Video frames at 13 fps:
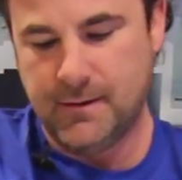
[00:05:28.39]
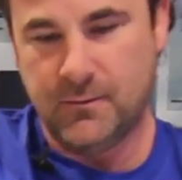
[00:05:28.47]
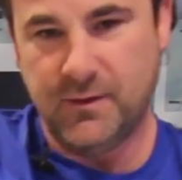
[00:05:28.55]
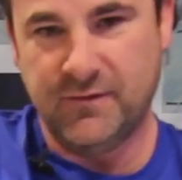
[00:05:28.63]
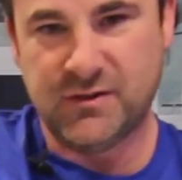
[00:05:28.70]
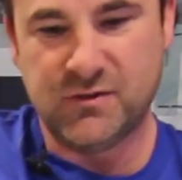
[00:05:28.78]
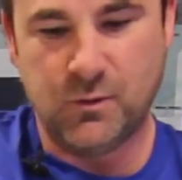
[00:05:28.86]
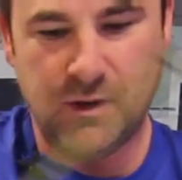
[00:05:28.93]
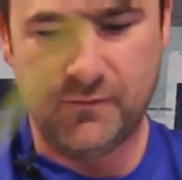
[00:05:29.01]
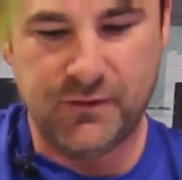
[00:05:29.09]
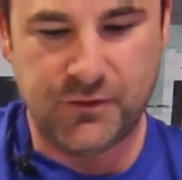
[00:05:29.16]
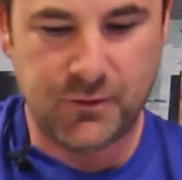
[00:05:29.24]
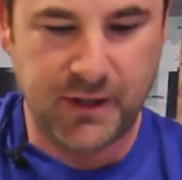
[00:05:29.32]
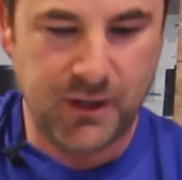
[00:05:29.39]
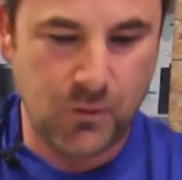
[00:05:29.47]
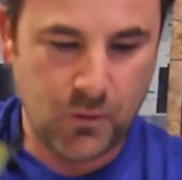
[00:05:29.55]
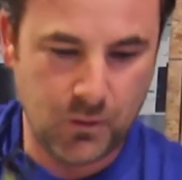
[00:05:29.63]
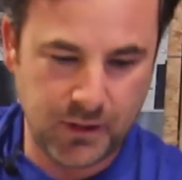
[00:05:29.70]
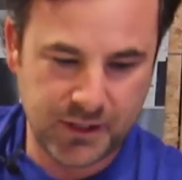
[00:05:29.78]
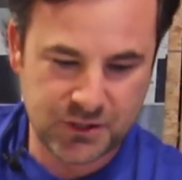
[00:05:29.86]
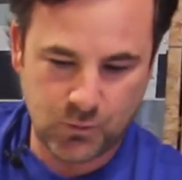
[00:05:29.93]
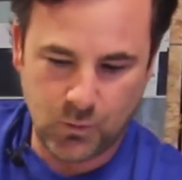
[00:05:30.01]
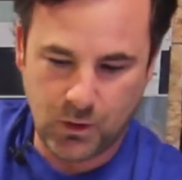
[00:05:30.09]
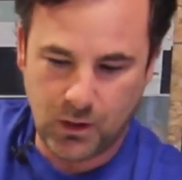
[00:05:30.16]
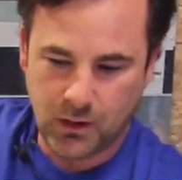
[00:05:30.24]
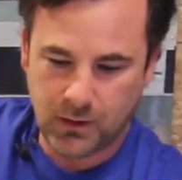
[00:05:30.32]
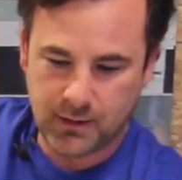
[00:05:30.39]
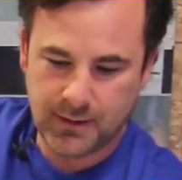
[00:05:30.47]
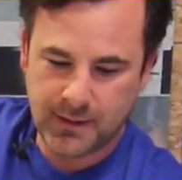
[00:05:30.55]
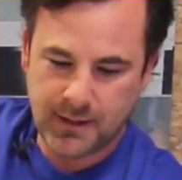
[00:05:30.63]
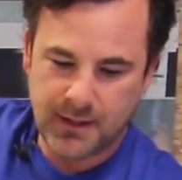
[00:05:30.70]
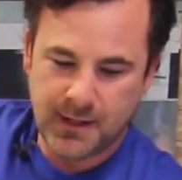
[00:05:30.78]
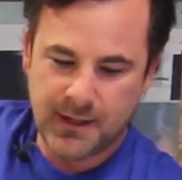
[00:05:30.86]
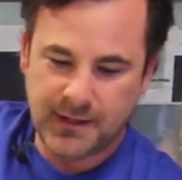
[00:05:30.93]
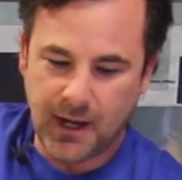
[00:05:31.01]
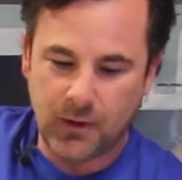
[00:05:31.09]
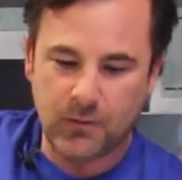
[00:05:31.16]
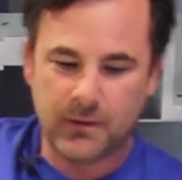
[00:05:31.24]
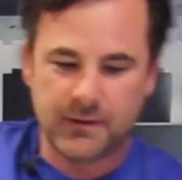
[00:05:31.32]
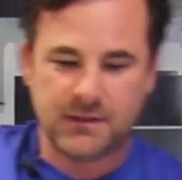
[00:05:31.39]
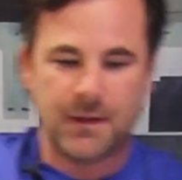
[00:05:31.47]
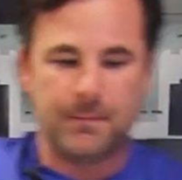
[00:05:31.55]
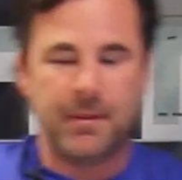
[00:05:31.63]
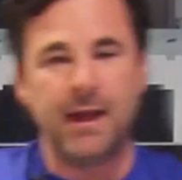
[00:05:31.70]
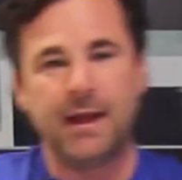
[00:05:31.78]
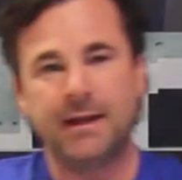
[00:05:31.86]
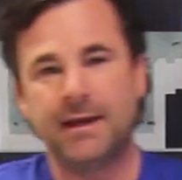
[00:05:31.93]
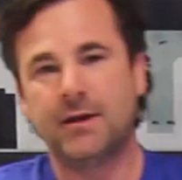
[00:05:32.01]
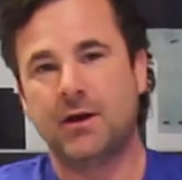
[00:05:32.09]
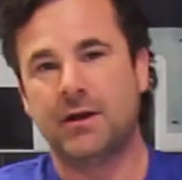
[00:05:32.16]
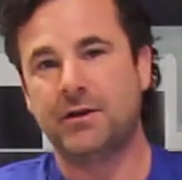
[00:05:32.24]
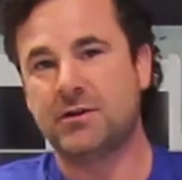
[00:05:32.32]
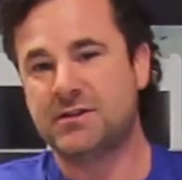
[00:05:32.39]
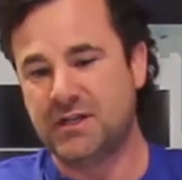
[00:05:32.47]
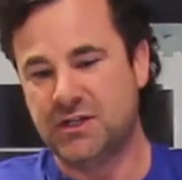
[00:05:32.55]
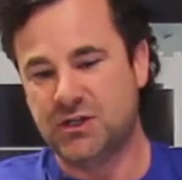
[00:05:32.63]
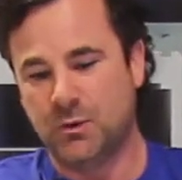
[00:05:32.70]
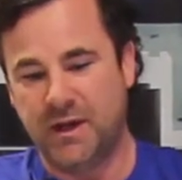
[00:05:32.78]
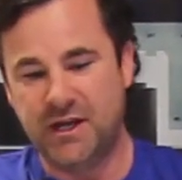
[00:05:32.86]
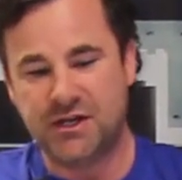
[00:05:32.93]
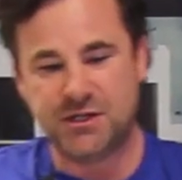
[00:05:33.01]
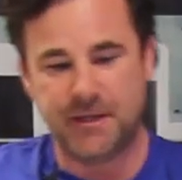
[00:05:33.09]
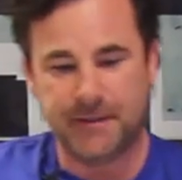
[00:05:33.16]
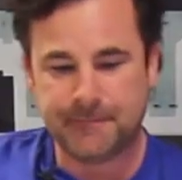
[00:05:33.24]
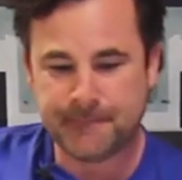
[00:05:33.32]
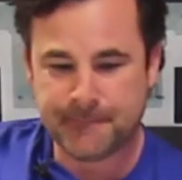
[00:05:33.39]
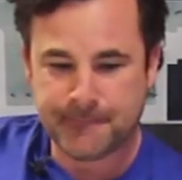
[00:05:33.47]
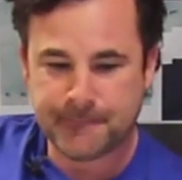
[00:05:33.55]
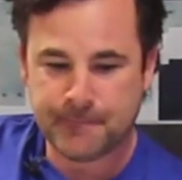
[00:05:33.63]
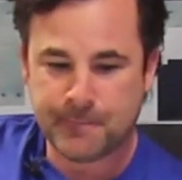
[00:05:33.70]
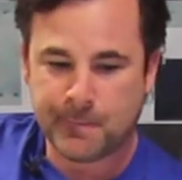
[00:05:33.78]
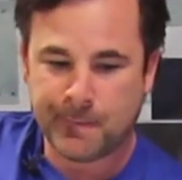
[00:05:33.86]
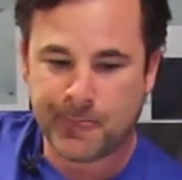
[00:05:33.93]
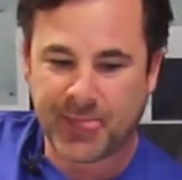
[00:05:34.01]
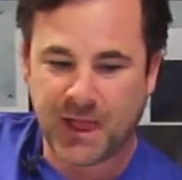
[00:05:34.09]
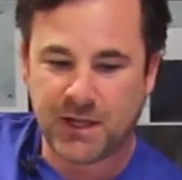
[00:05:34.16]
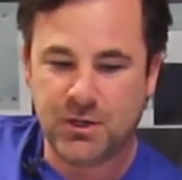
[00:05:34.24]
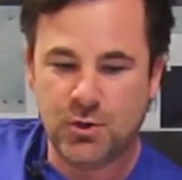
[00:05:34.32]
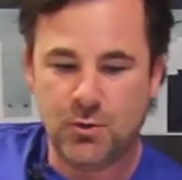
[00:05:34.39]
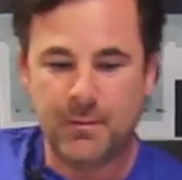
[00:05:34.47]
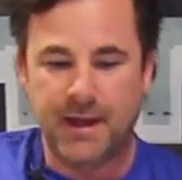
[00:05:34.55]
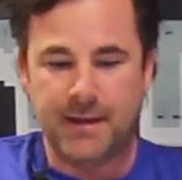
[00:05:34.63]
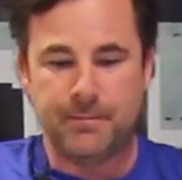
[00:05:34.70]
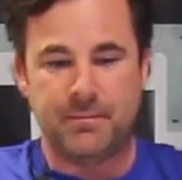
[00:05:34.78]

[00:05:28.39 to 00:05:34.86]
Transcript: We have a 12 3/4-inch wall. Now, depending on your situation, you might